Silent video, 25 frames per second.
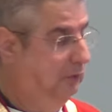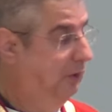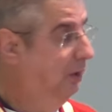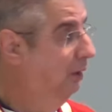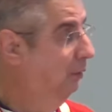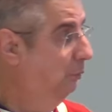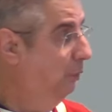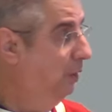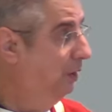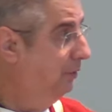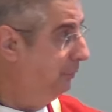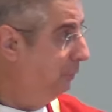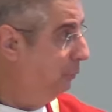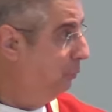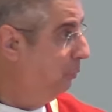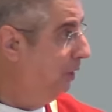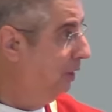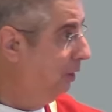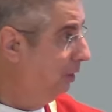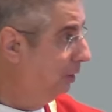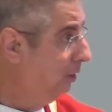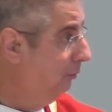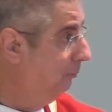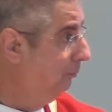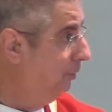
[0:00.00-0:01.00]
want to
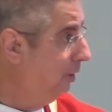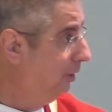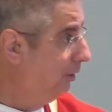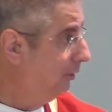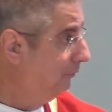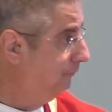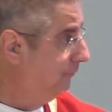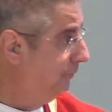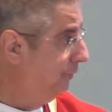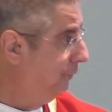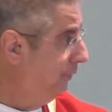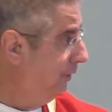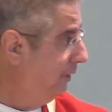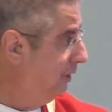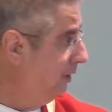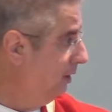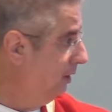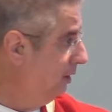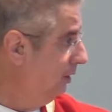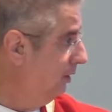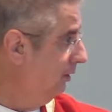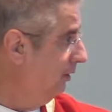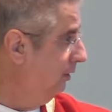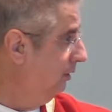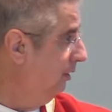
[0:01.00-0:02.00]
welcome all of you
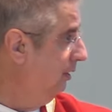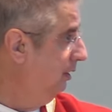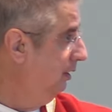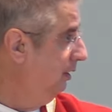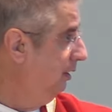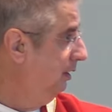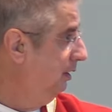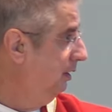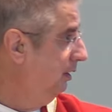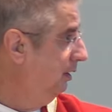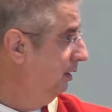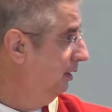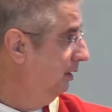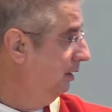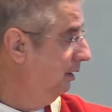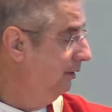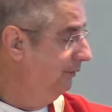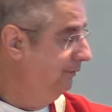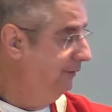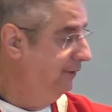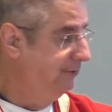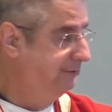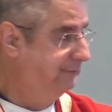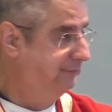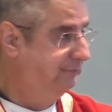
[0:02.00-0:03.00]
here on this